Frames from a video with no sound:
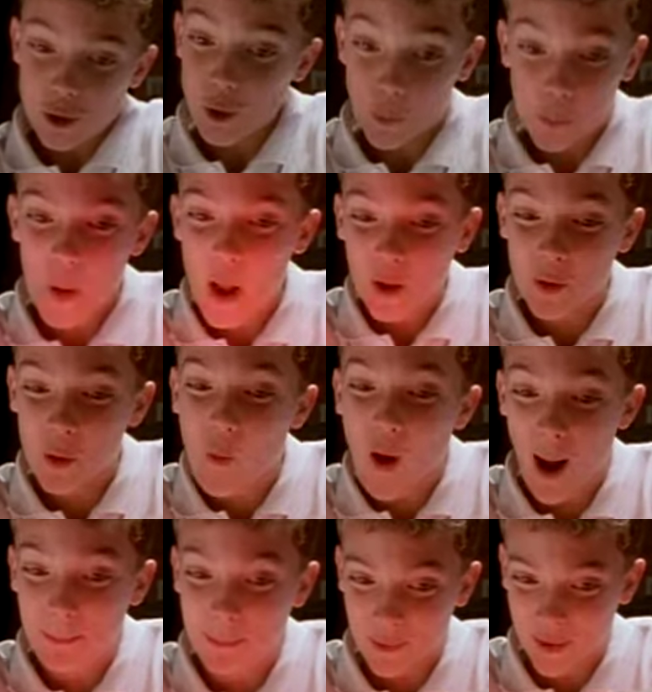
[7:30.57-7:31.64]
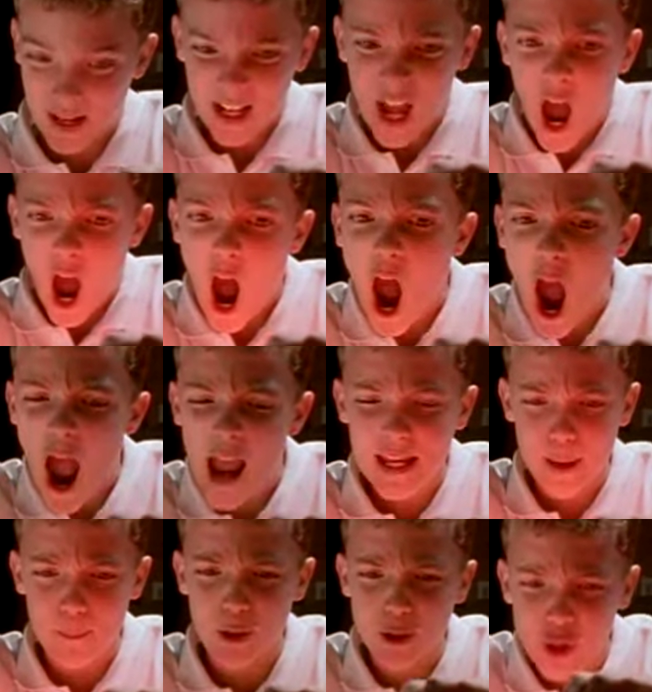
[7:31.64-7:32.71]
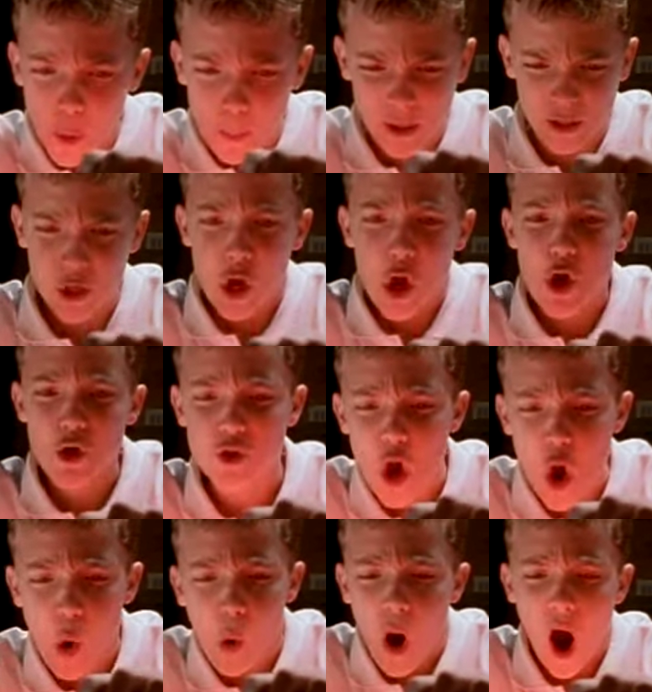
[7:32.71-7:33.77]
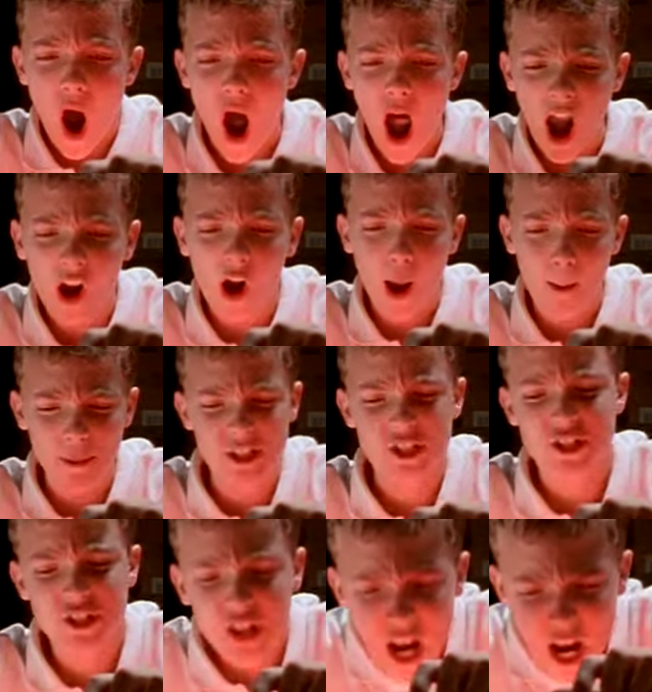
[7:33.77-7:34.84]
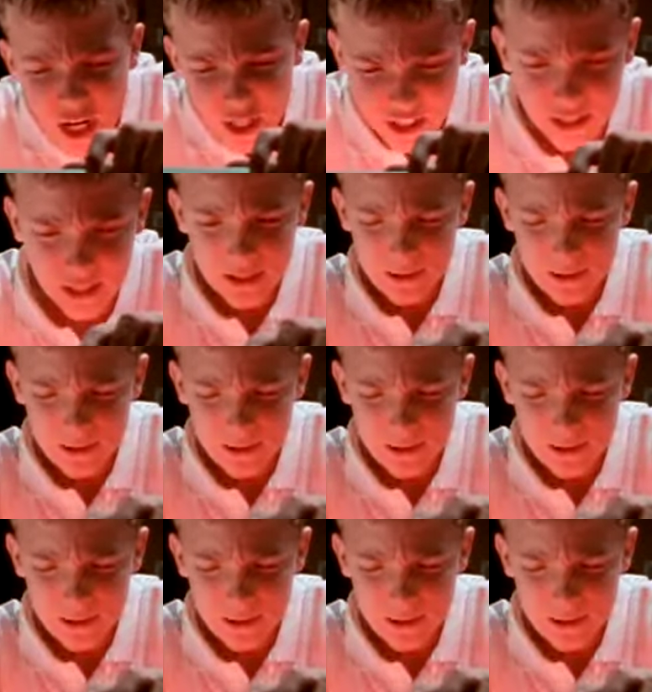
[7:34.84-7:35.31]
You will cooperate. I am human. You are a machine.